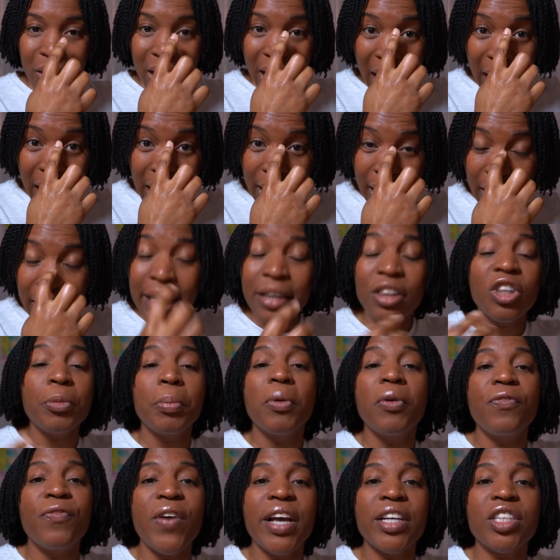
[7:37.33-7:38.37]
And let the
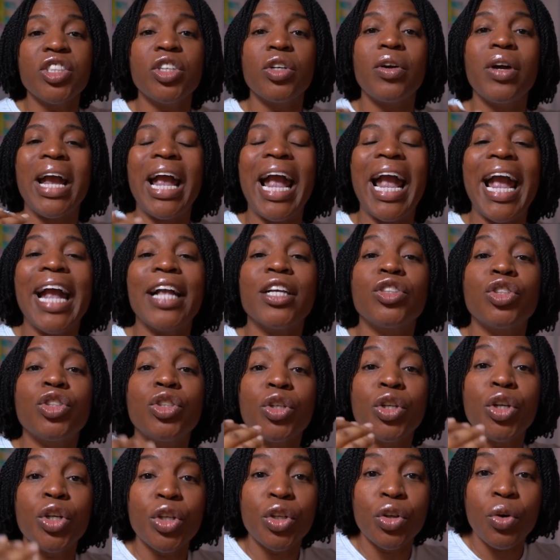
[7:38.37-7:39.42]
professor
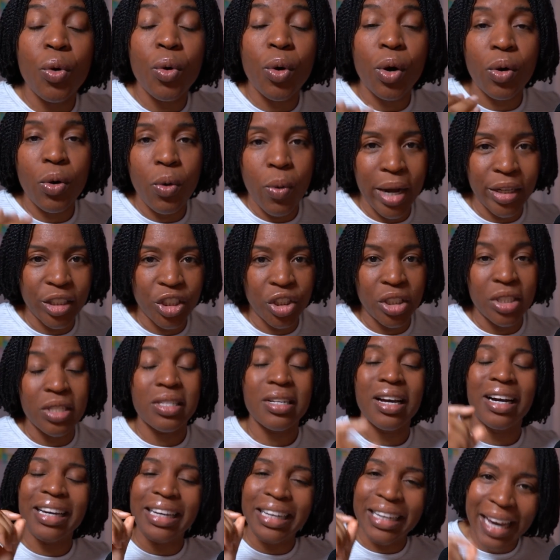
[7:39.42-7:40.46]
answer your questions.
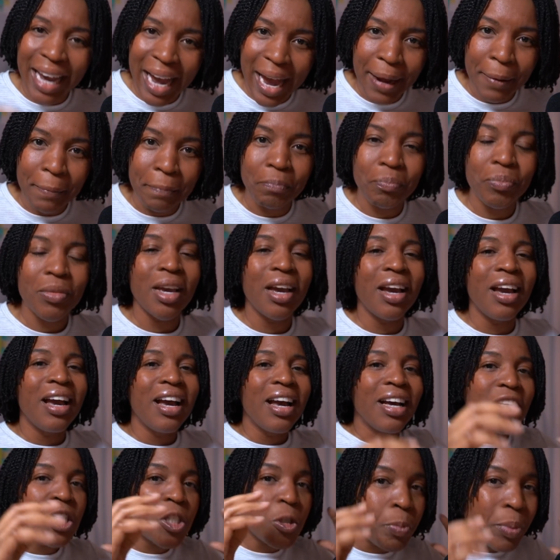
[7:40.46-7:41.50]
Again,
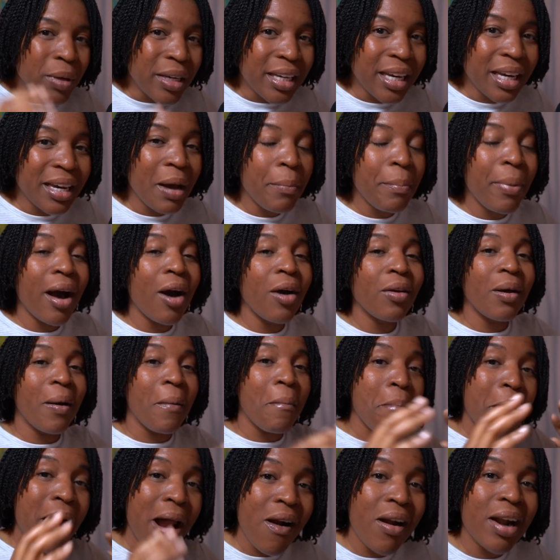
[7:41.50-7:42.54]
speaking about
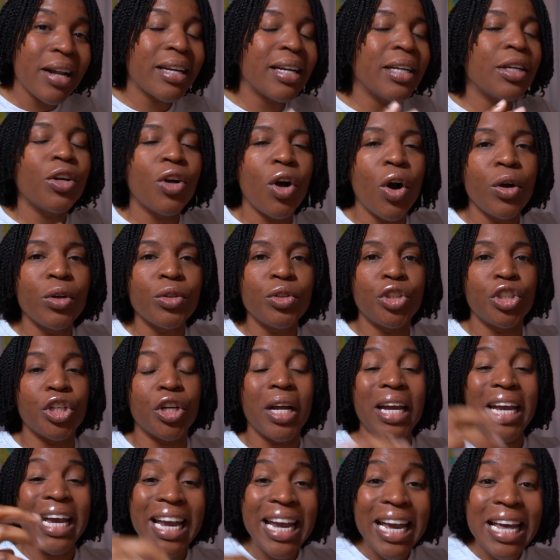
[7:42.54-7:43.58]
American
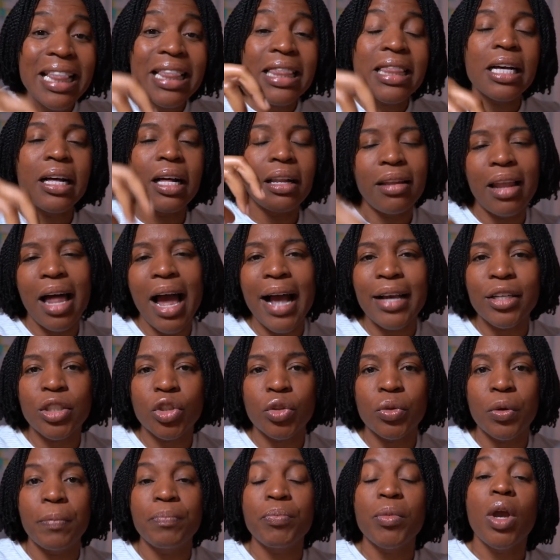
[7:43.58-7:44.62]
culture, in the
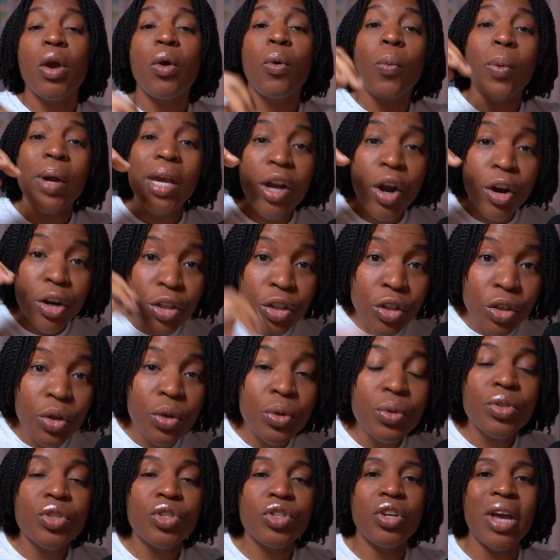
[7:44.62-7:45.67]
classroom, we are
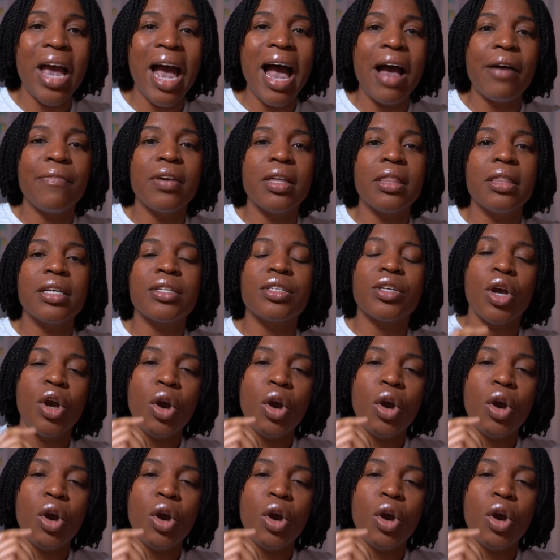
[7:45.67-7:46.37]
used to having this